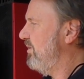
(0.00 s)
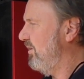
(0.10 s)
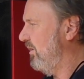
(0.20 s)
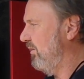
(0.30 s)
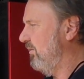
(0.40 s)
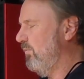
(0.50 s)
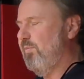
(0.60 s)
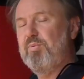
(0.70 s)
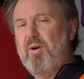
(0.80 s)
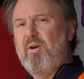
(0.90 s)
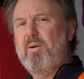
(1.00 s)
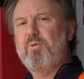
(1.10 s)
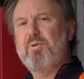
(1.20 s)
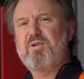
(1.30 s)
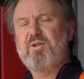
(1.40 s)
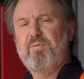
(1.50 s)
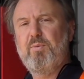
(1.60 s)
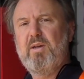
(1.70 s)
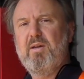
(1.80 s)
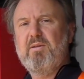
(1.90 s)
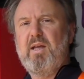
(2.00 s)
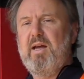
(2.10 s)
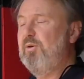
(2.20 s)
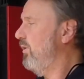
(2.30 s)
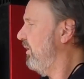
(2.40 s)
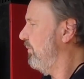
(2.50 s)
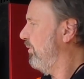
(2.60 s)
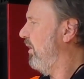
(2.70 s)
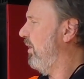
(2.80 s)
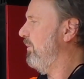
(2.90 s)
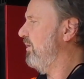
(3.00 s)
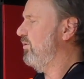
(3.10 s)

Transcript: So you can program it with software uh, or you can program it